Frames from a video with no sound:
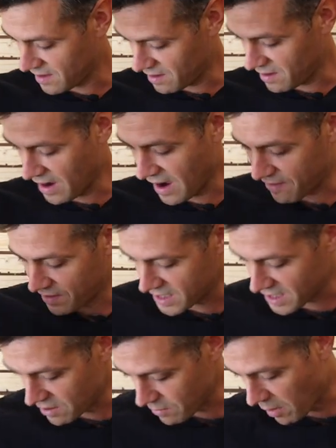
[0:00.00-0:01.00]
you have
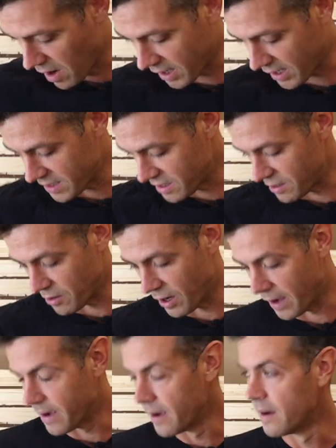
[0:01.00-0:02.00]
this in your pocket to do
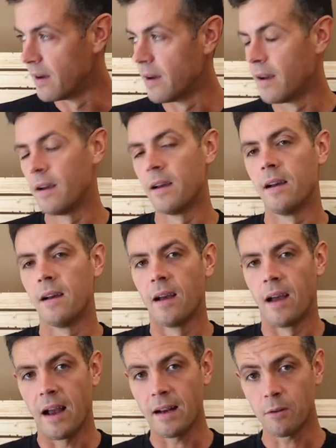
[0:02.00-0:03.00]
it.
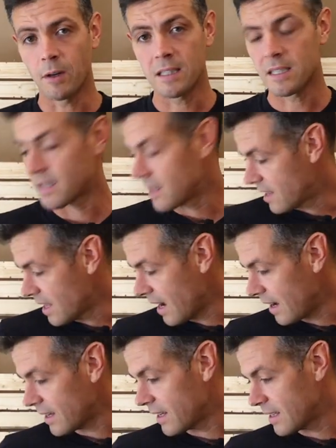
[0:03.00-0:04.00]
Anyways,
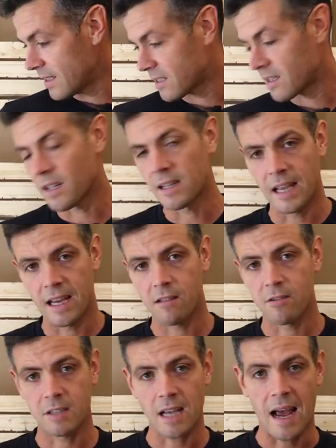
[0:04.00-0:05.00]
that is the
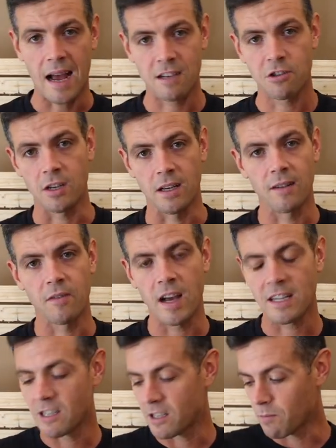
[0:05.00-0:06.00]
Lathers Hatchet.
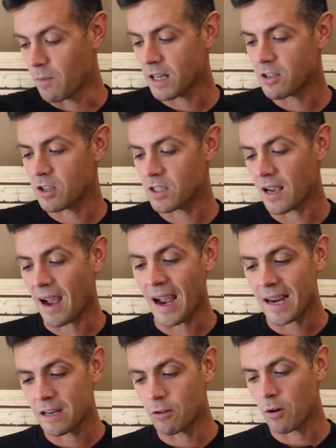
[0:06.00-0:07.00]
That's as much as
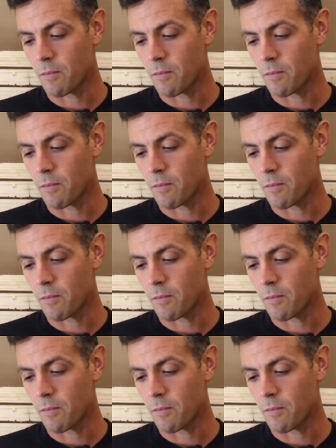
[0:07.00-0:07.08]
I know